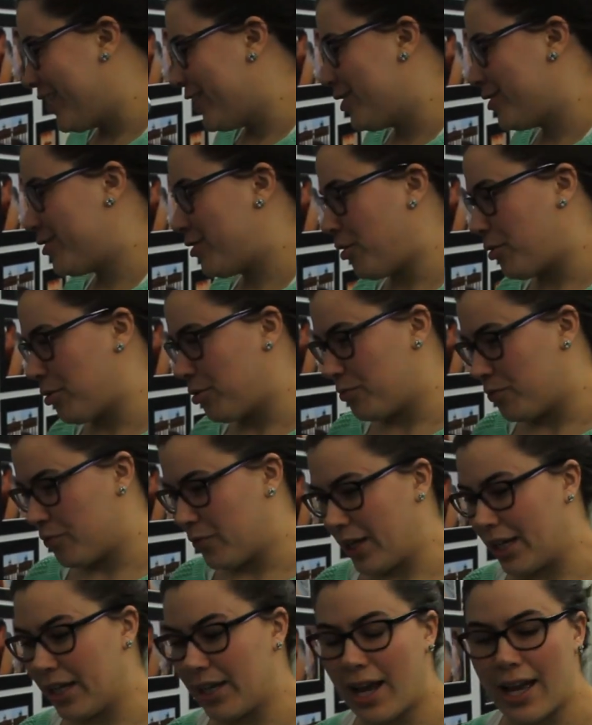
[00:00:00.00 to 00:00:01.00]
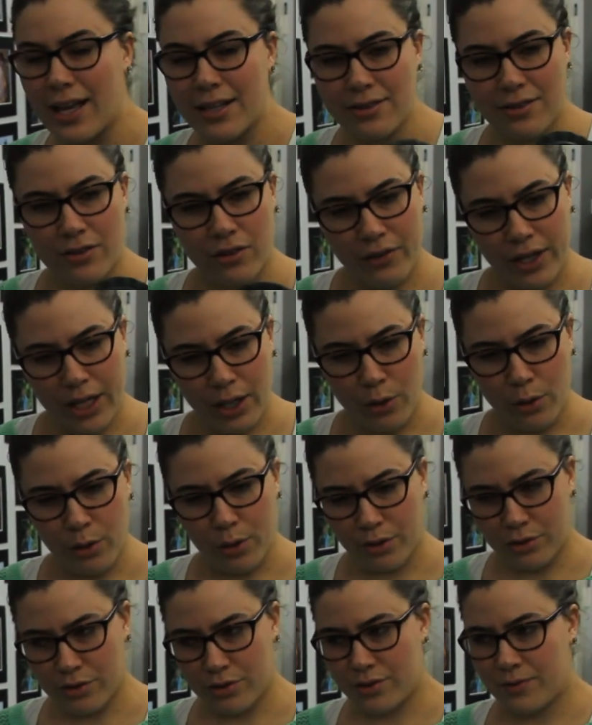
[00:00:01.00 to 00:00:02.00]
So it has 3
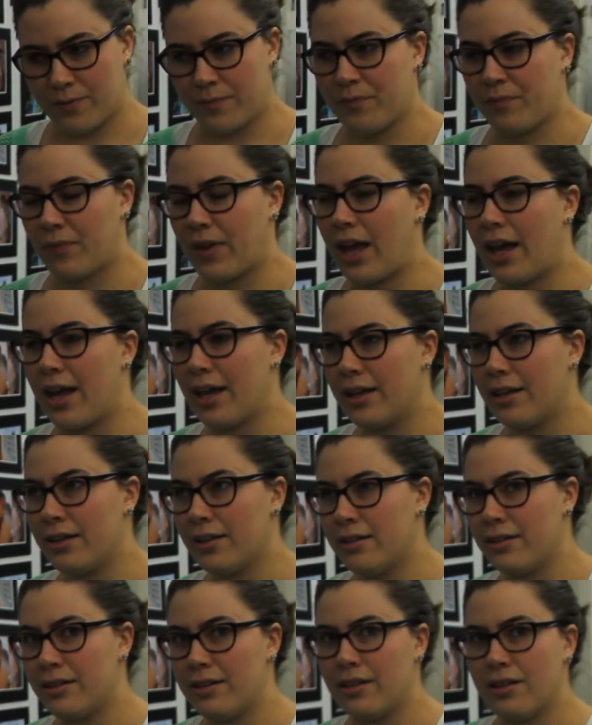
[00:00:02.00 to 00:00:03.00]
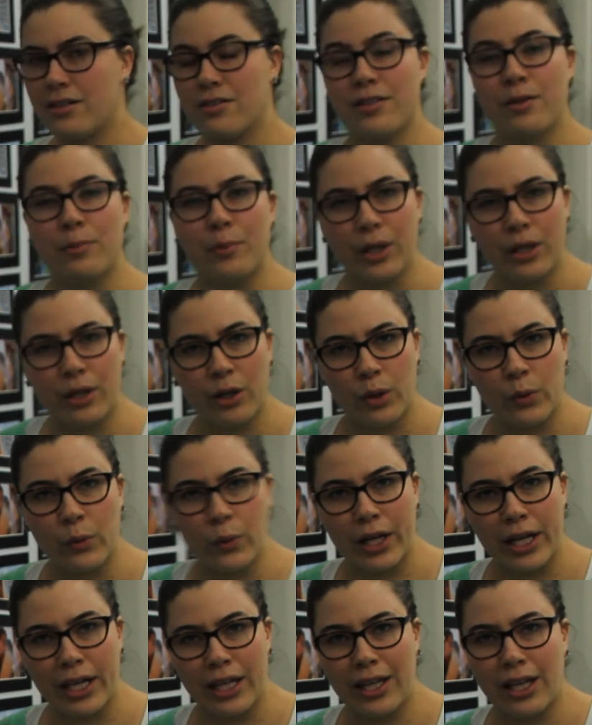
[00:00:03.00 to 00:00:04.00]
hooks, and in a similar
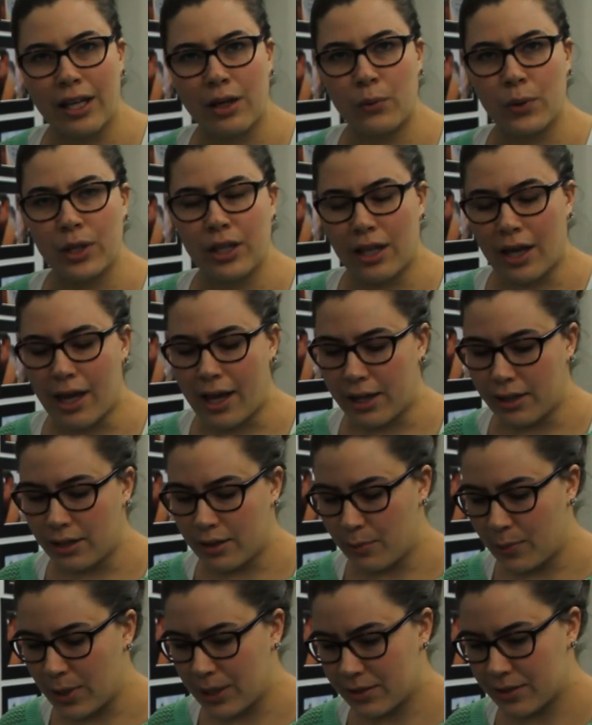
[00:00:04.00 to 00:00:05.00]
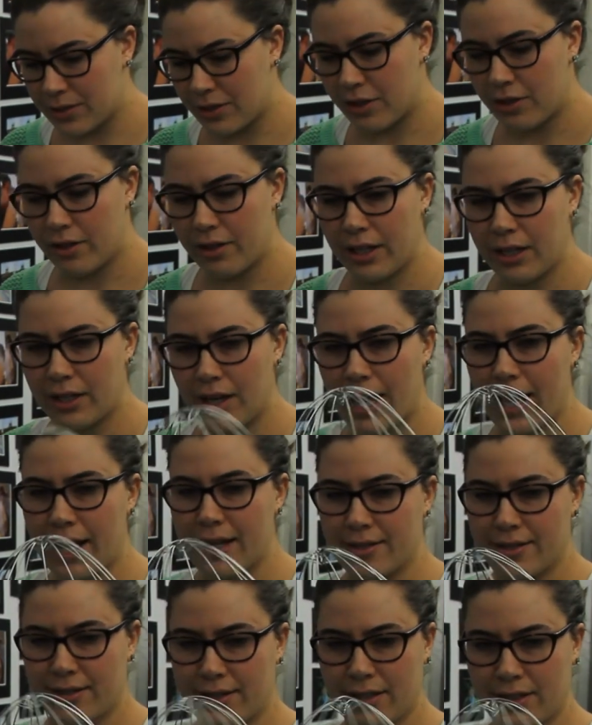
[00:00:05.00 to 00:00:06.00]
way that with the hand mixer, it
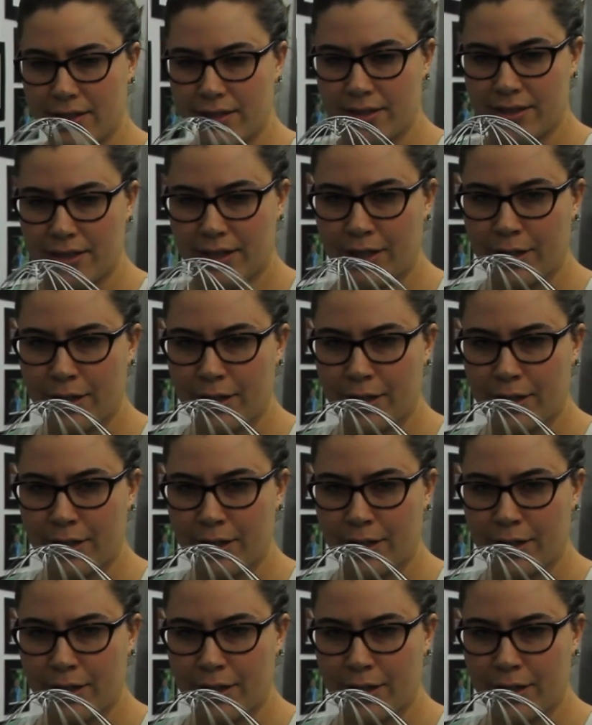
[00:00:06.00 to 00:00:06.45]
has this